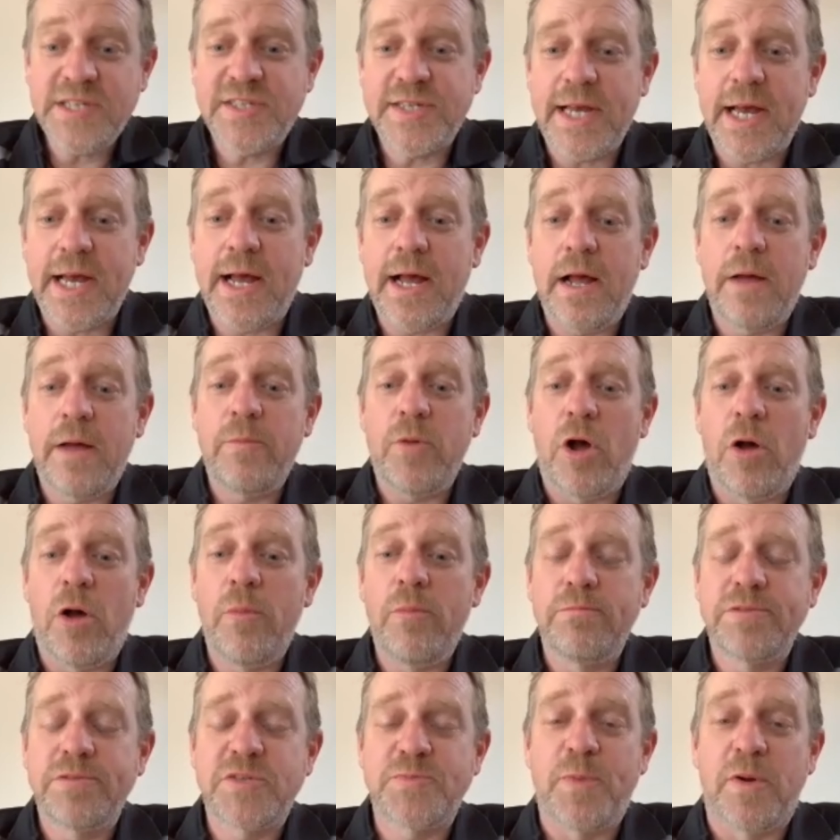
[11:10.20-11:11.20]
um,
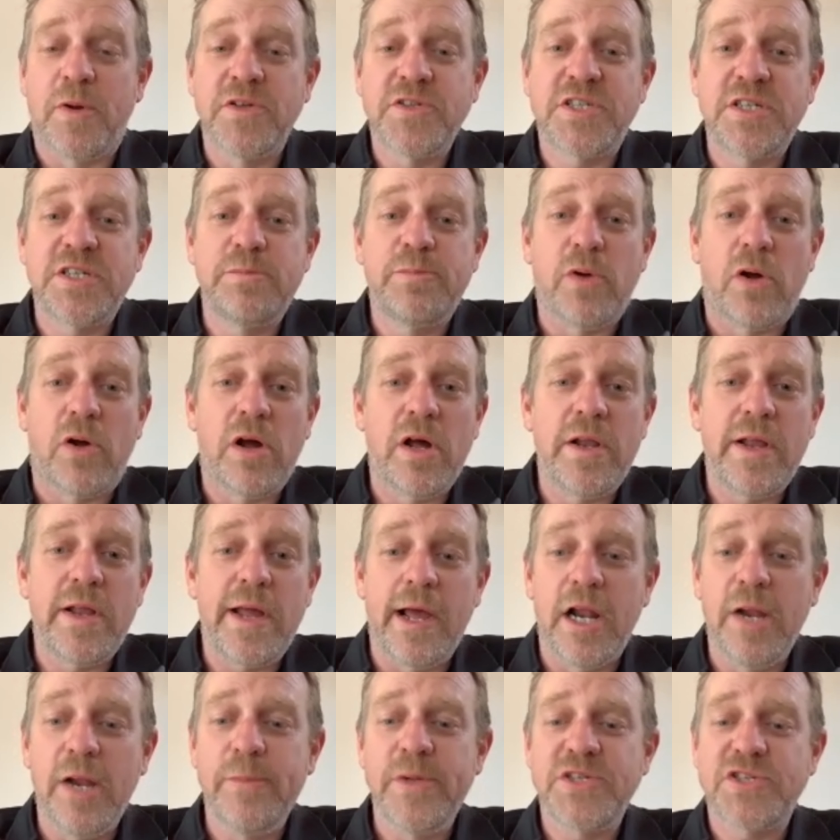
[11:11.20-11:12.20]
I'm sponsored by
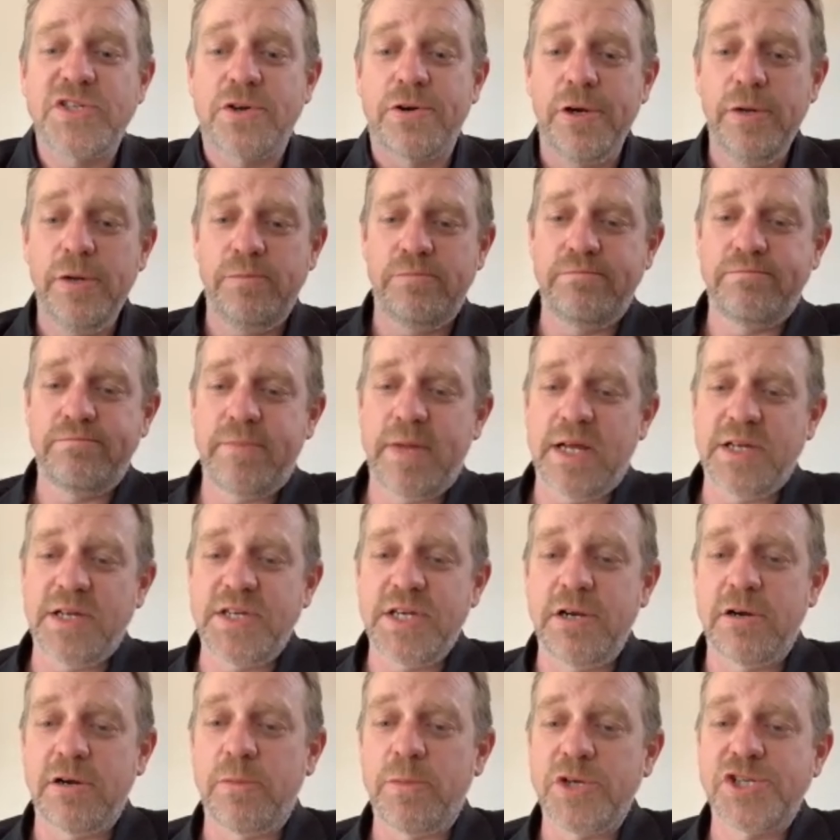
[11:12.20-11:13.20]
Elements Group, as
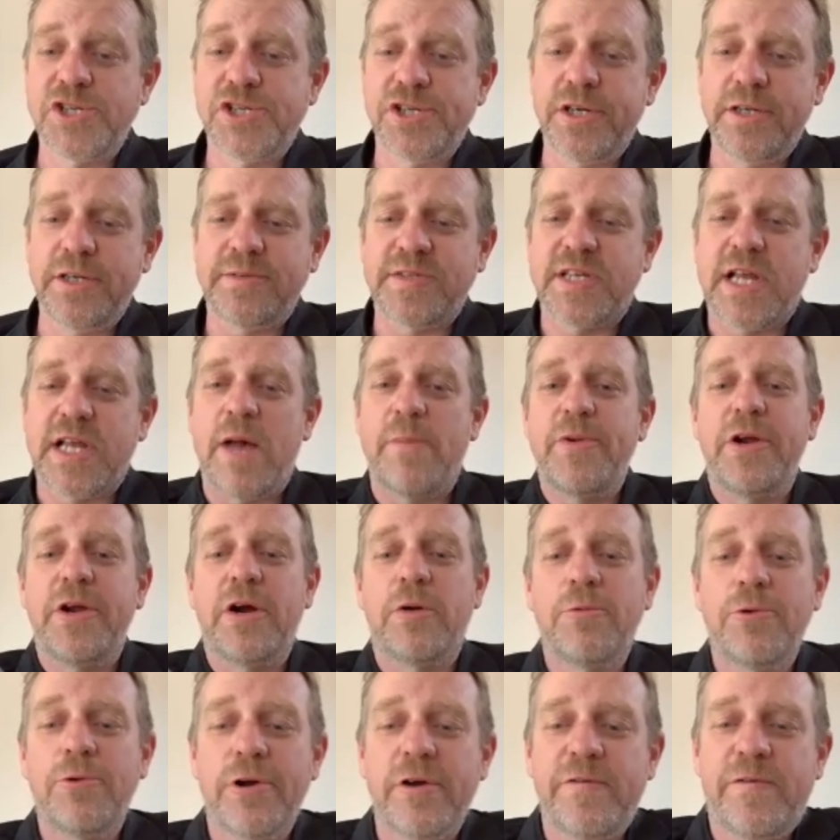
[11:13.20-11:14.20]
here on my shirt. It's a company I
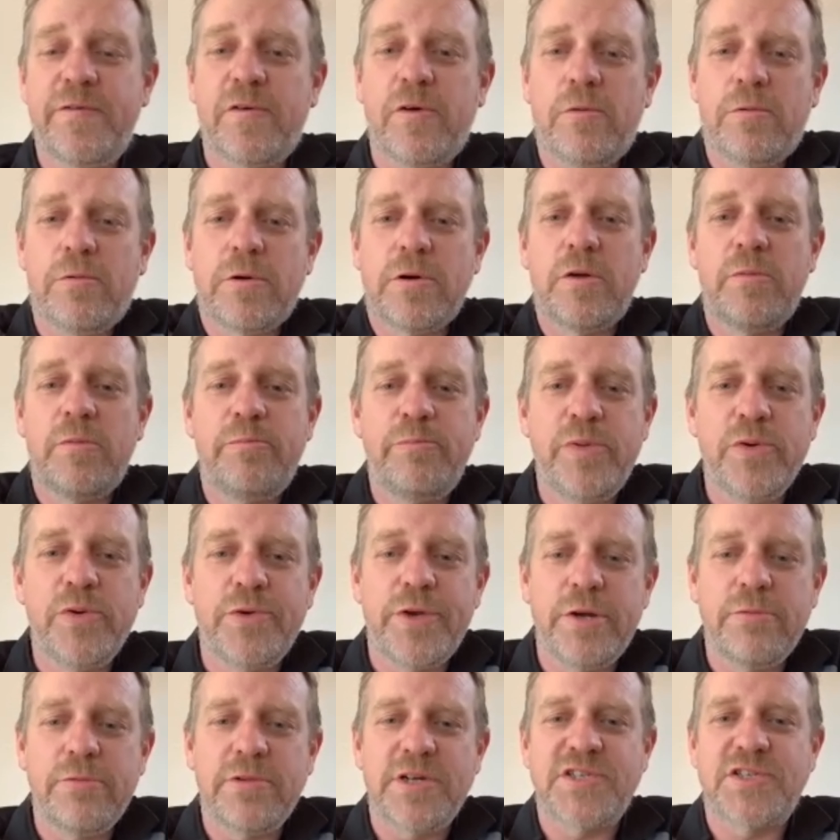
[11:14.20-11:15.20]
work for. We're a
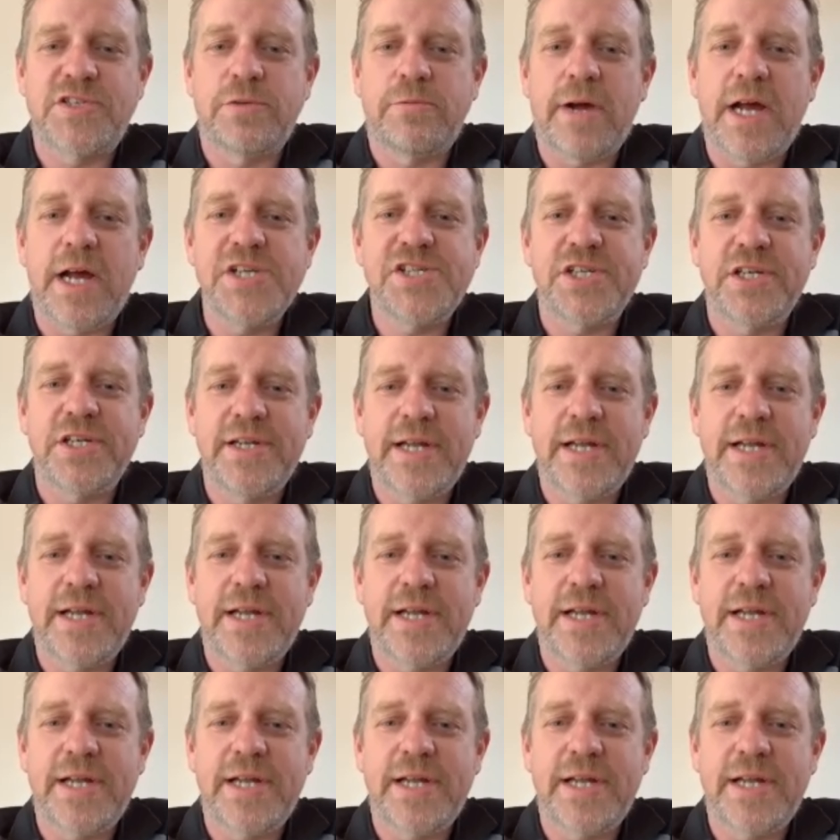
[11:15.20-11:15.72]
building restoration